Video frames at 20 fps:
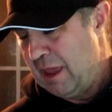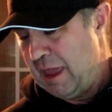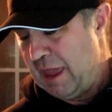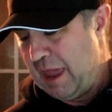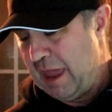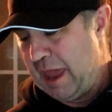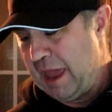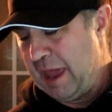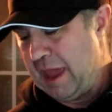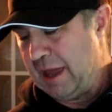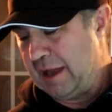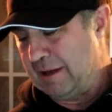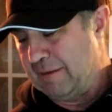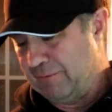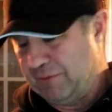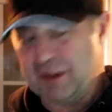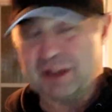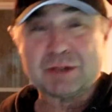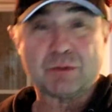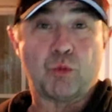And
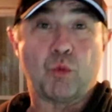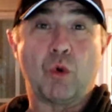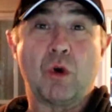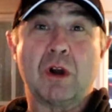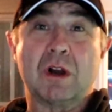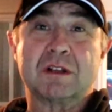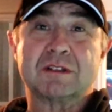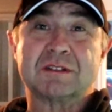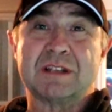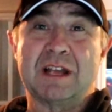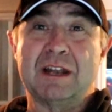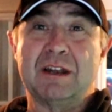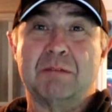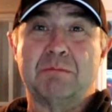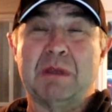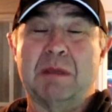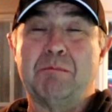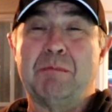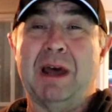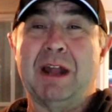if this works, then it'll
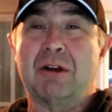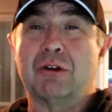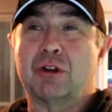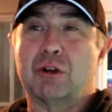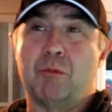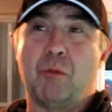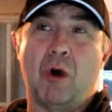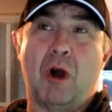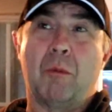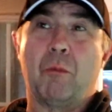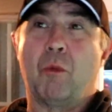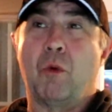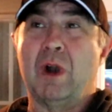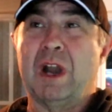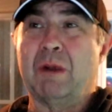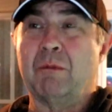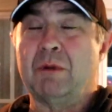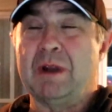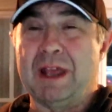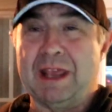be better tomorrow
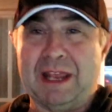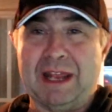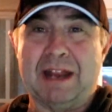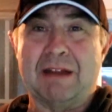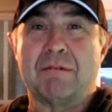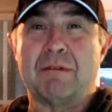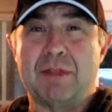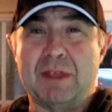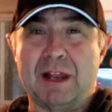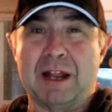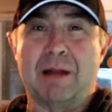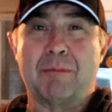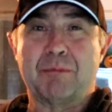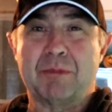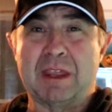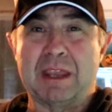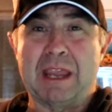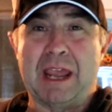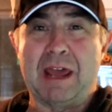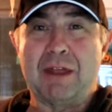morning when I heat everything up
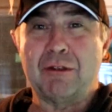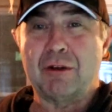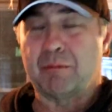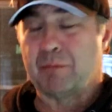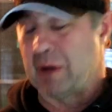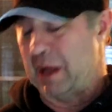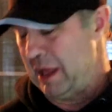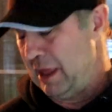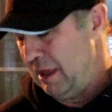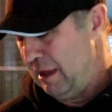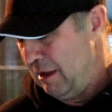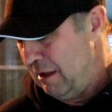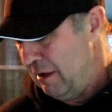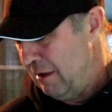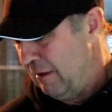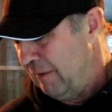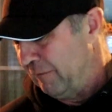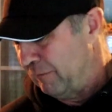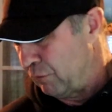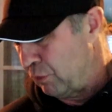together. But
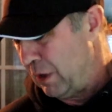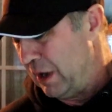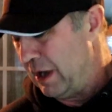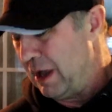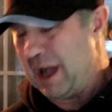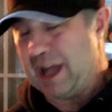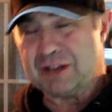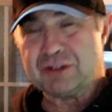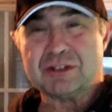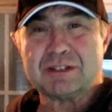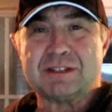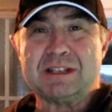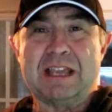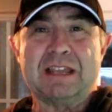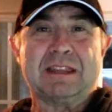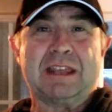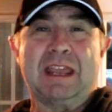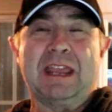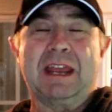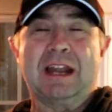for right now, I just
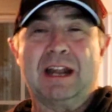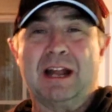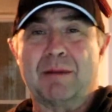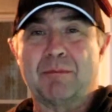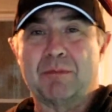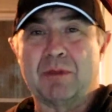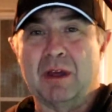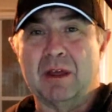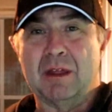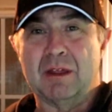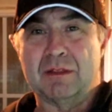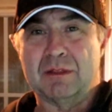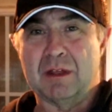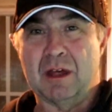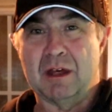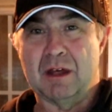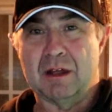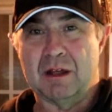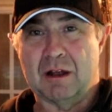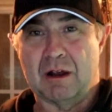need to heat up
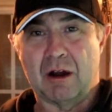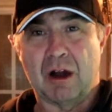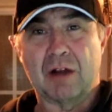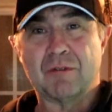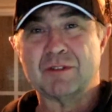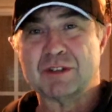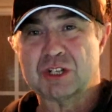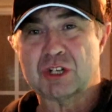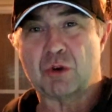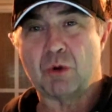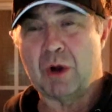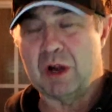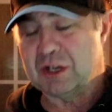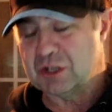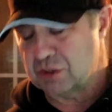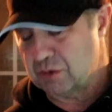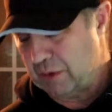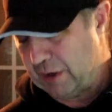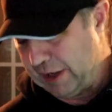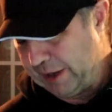the Harvest
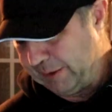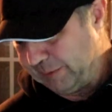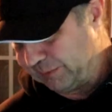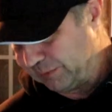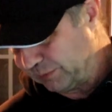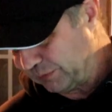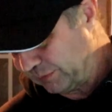Crunch, right?